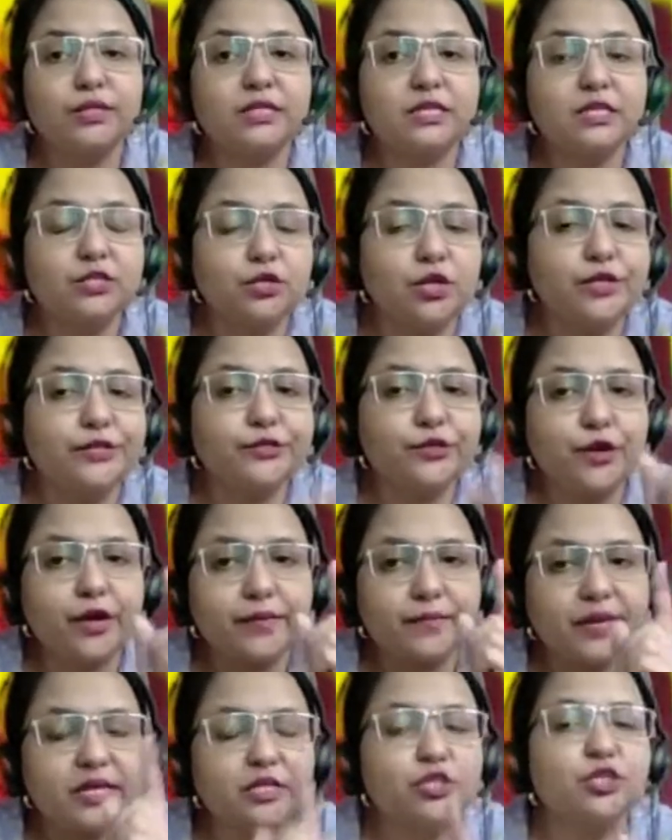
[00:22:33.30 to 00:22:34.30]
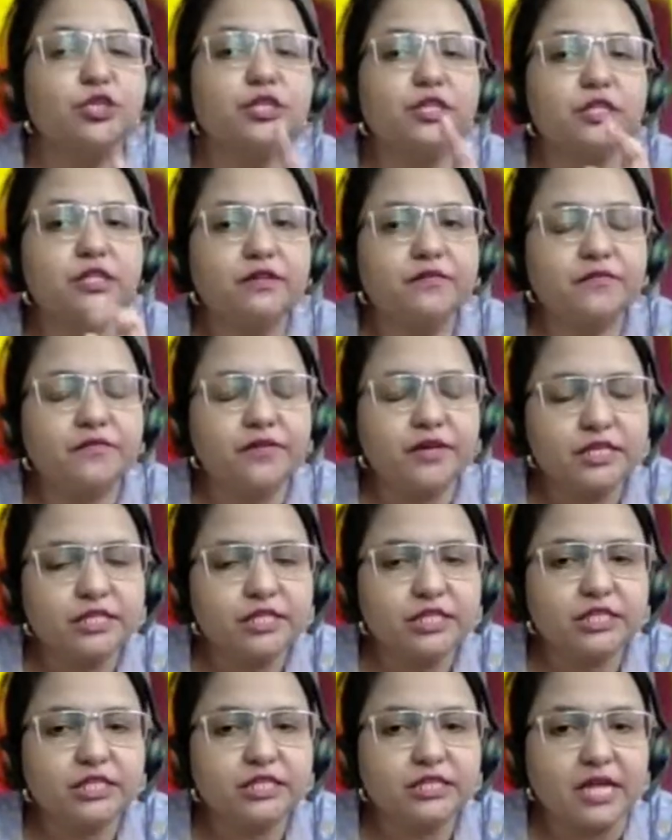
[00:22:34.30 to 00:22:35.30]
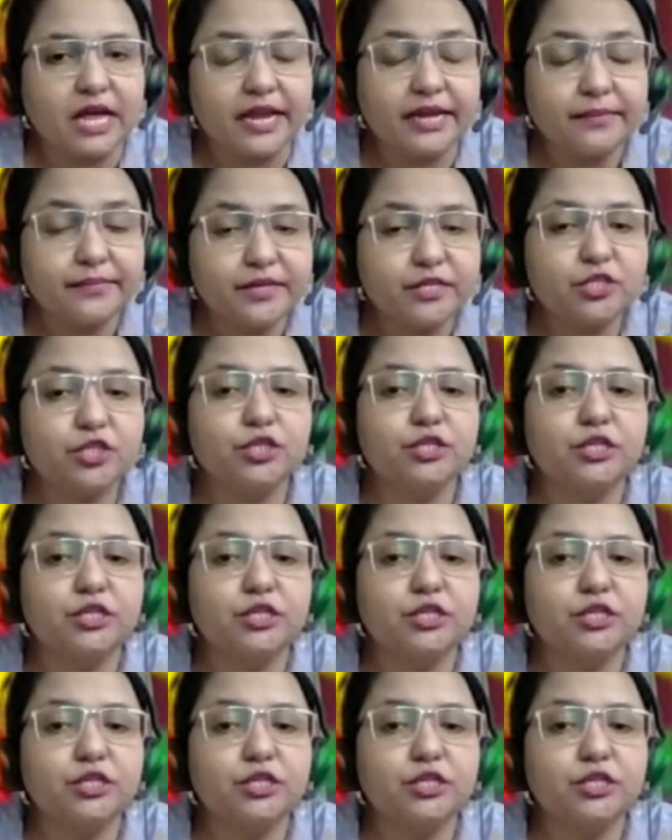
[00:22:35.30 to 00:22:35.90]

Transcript: So this also I had mentioned in the first